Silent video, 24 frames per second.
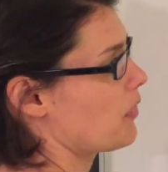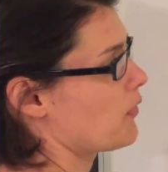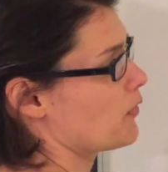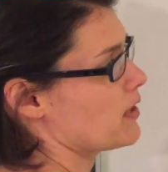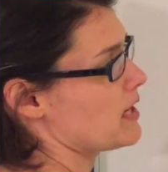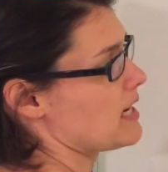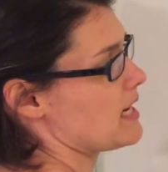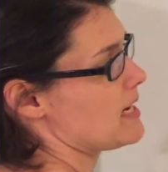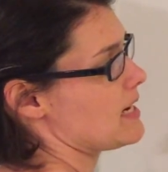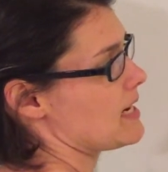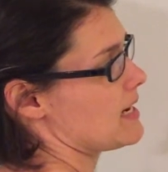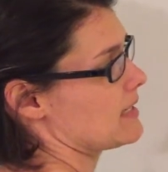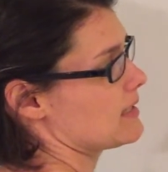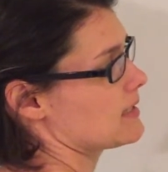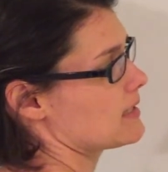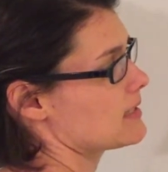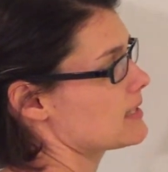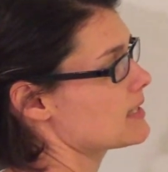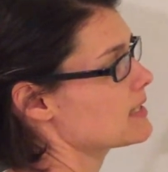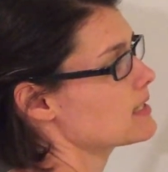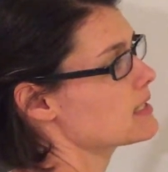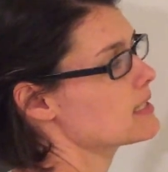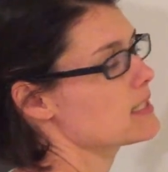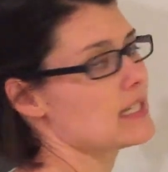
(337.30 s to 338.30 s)
3, and
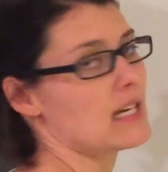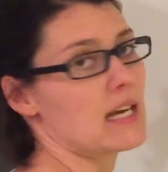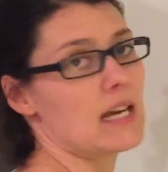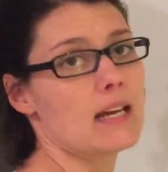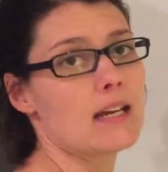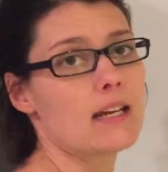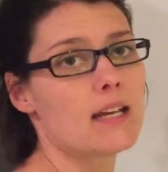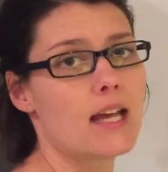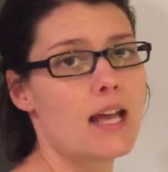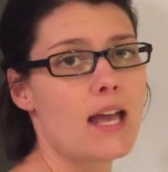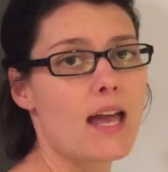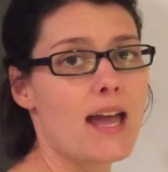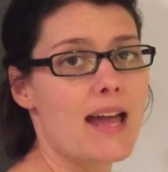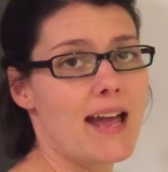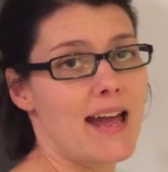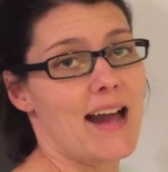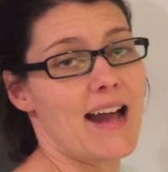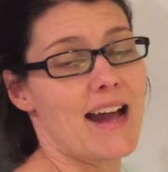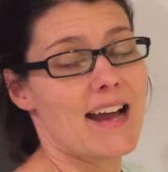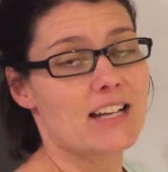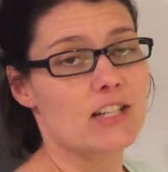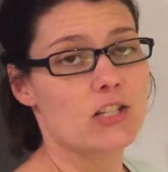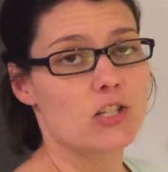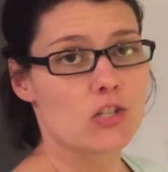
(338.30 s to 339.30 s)
60,
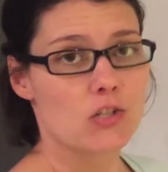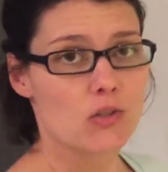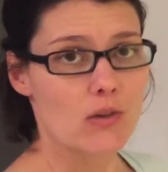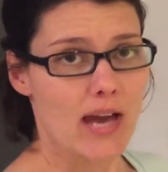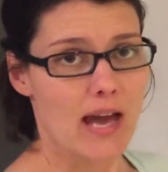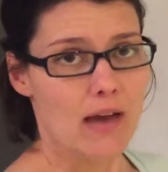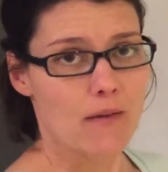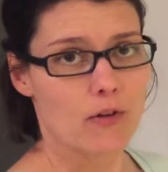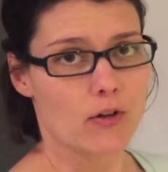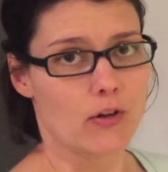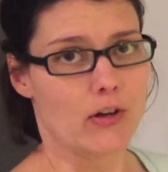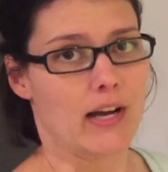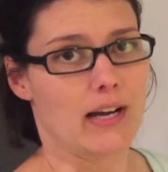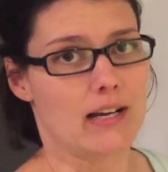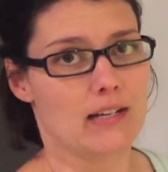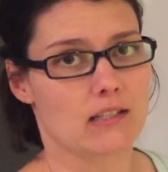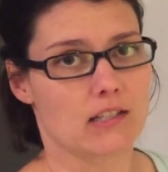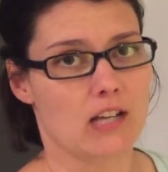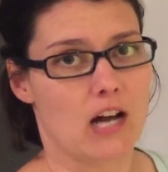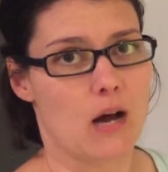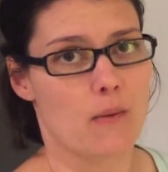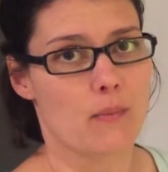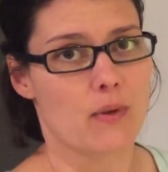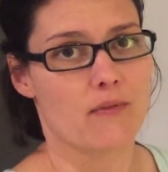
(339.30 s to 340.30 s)
I do have a
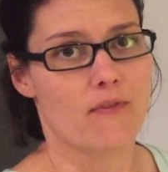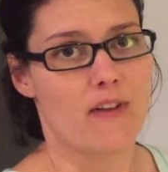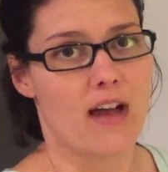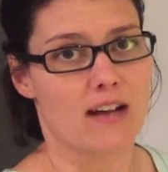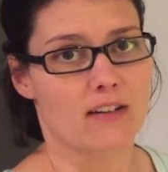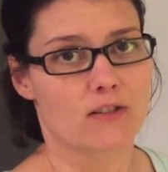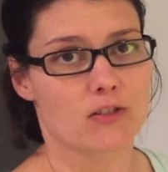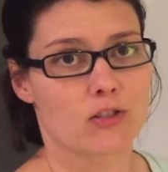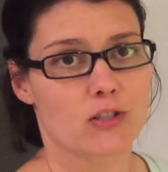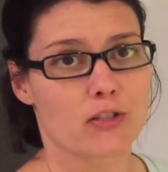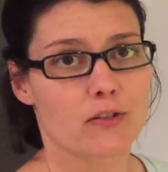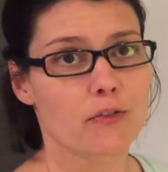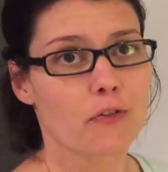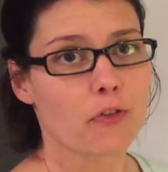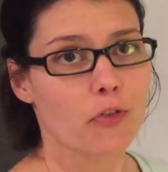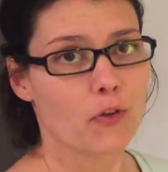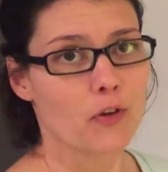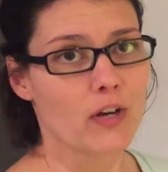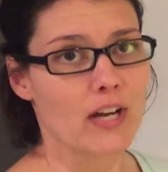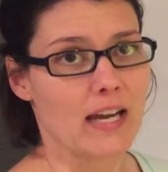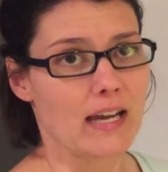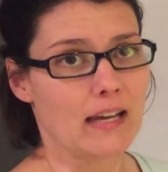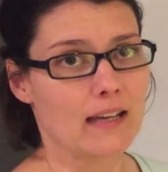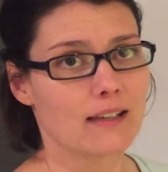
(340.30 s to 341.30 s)
greatest common factor of
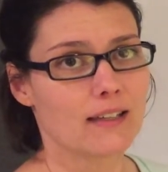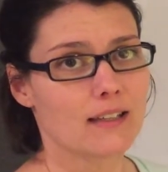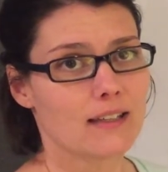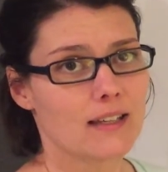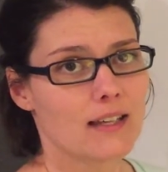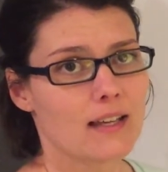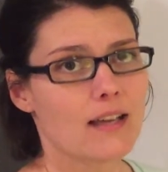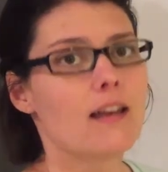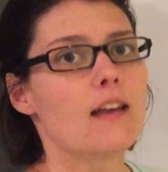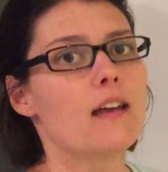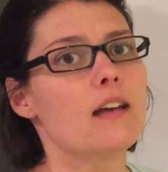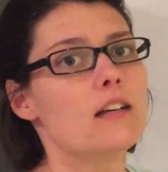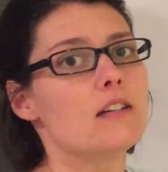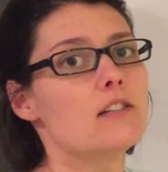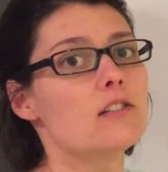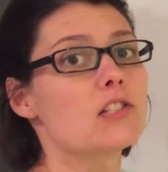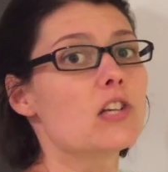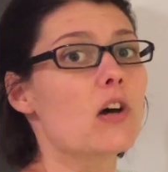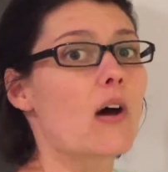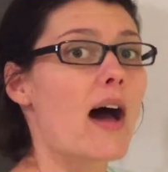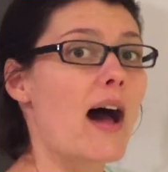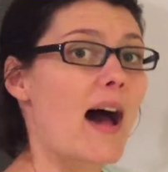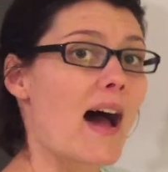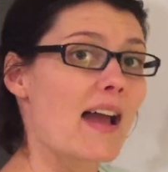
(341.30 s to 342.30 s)
3.
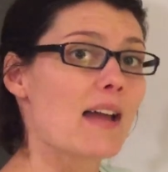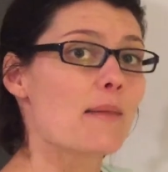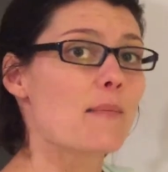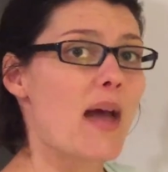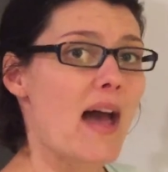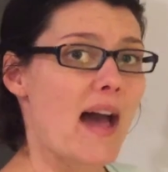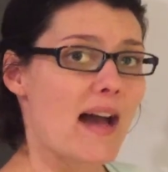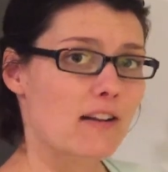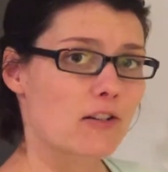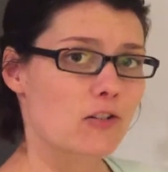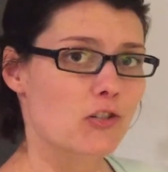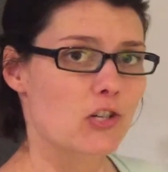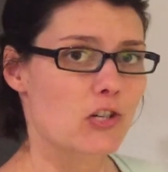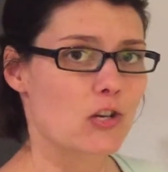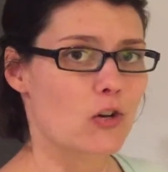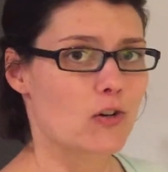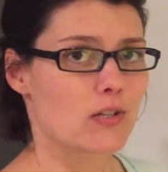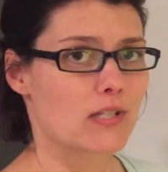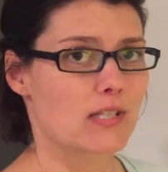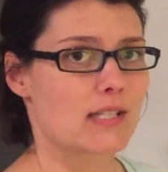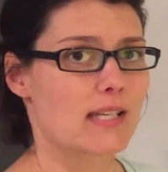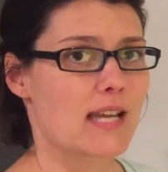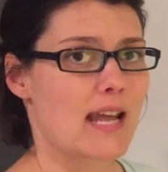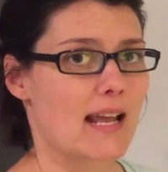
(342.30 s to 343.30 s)
So I'm actually
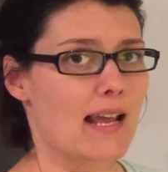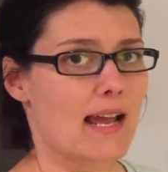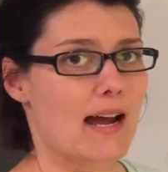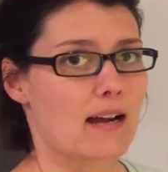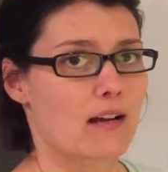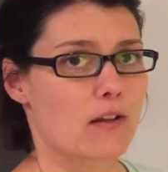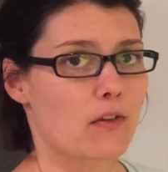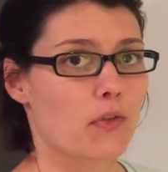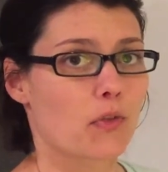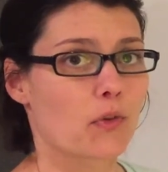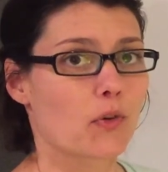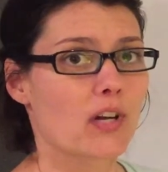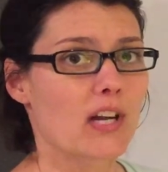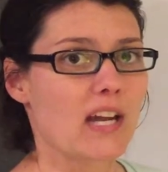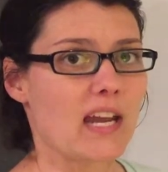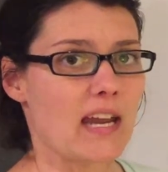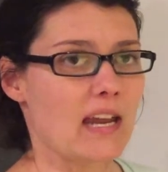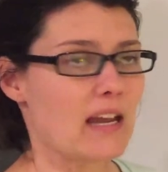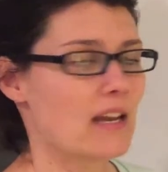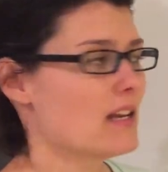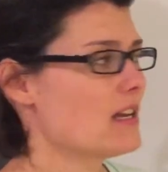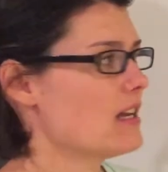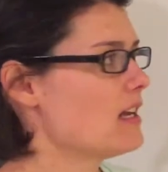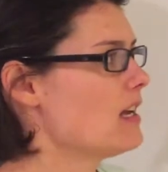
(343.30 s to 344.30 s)
going to take out a
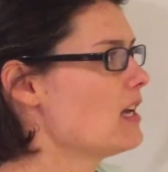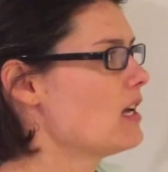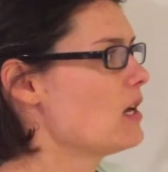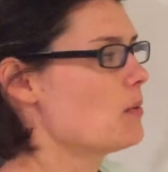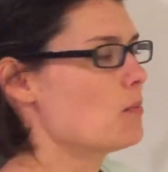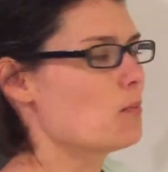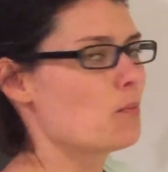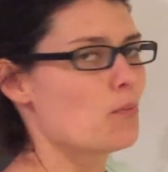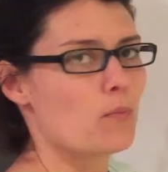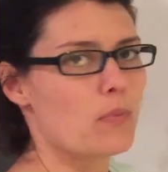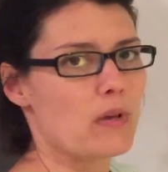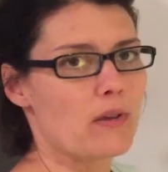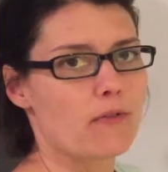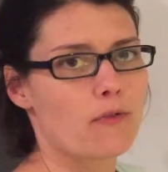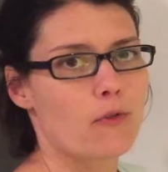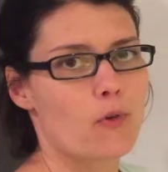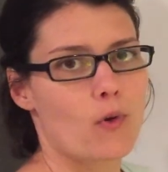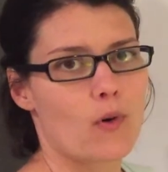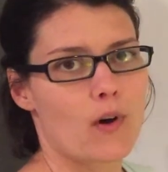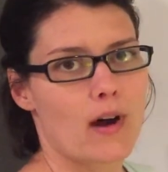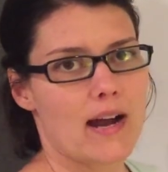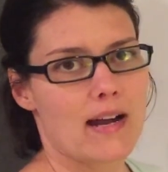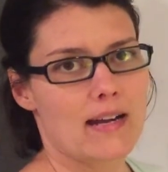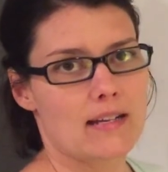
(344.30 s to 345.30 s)
3
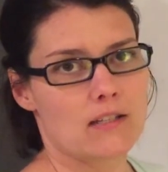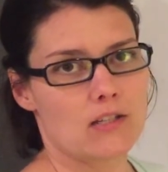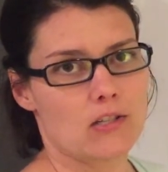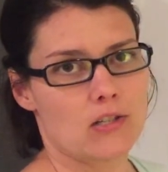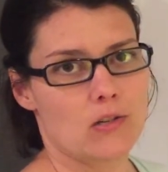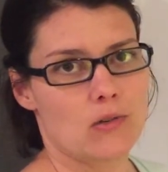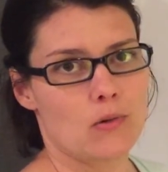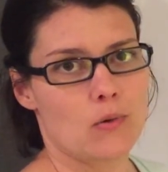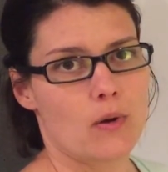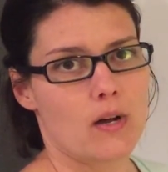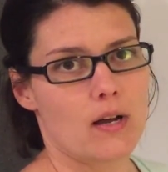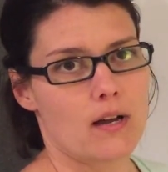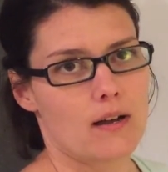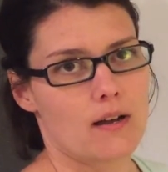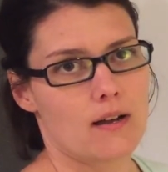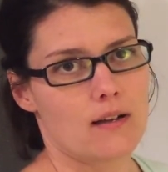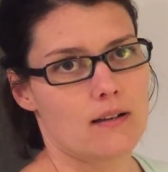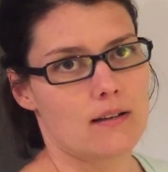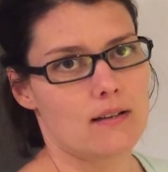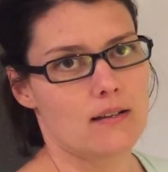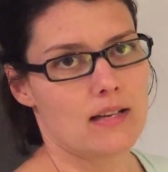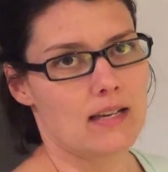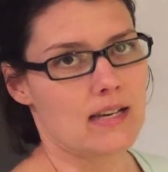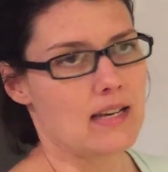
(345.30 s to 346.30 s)
before I do
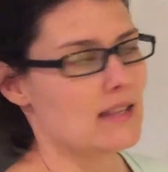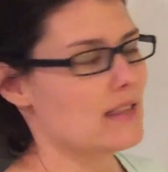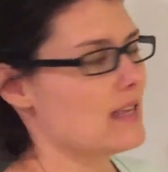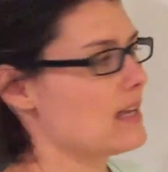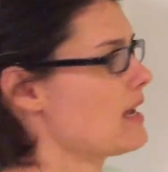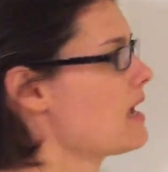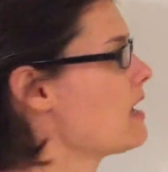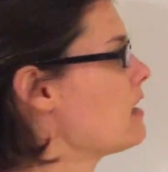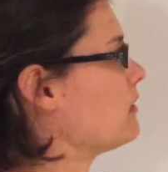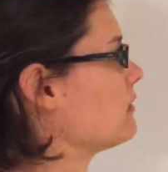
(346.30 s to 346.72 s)
anything